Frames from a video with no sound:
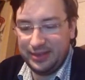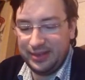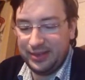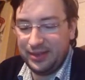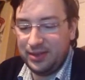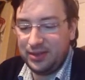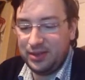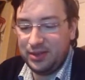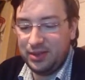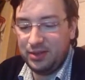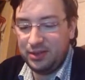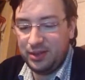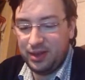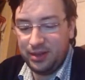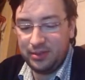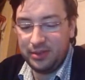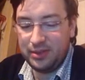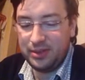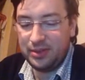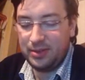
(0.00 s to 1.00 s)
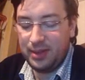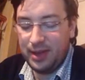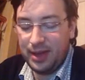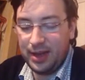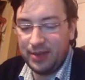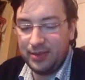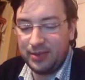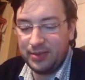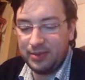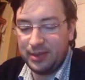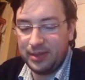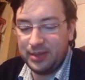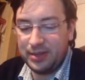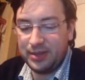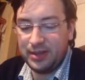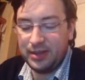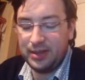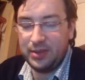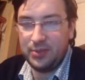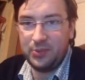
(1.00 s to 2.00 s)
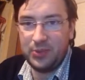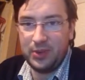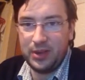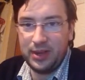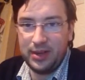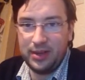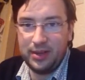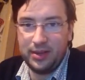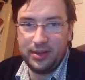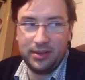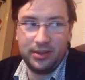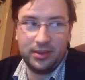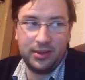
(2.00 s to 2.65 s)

the two types of tobacco he's mixed in it with.